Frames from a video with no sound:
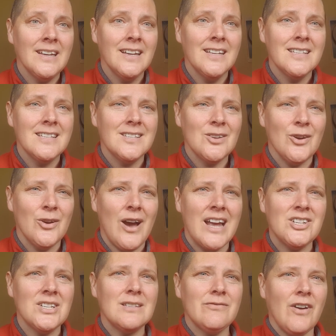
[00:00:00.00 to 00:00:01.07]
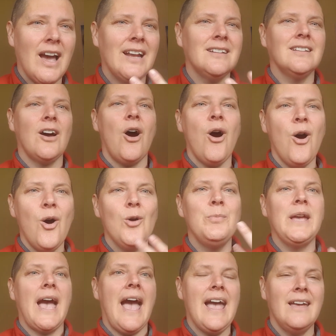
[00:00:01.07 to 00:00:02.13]
So I just find the whole
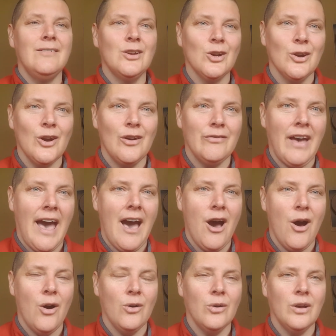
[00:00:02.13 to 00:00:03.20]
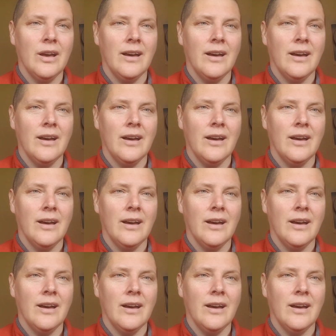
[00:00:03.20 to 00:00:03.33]
behavior of how